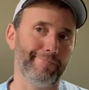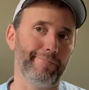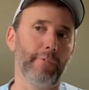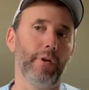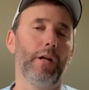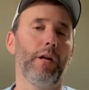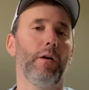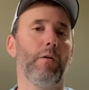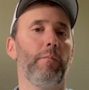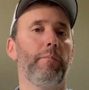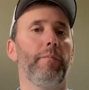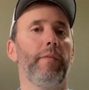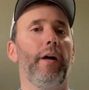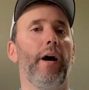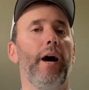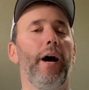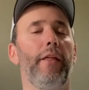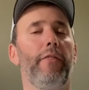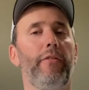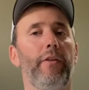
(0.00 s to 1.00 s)
you know,
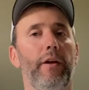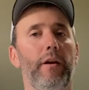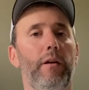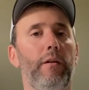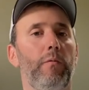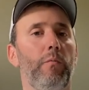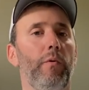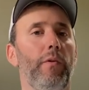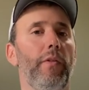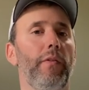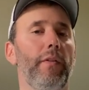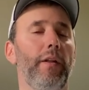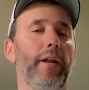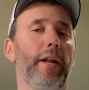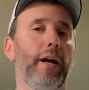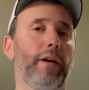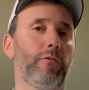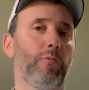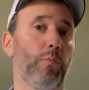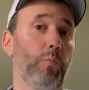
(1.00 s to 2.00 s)
I think within the
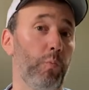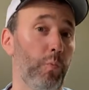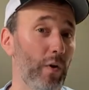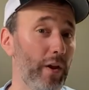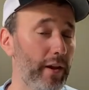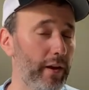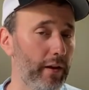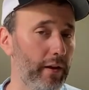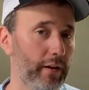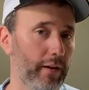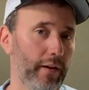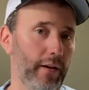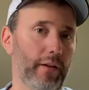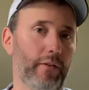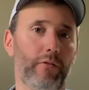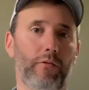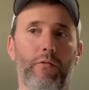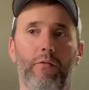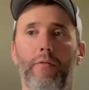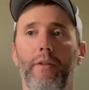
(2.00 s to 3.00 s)
next week,
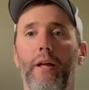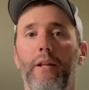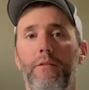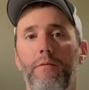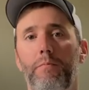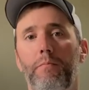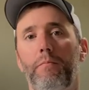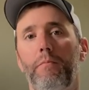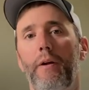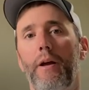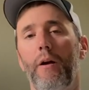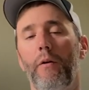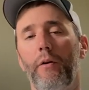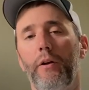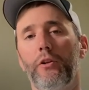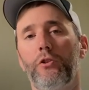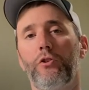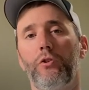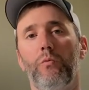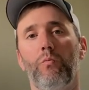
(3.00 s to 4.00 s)
it's that
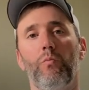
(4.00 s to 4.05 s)
area should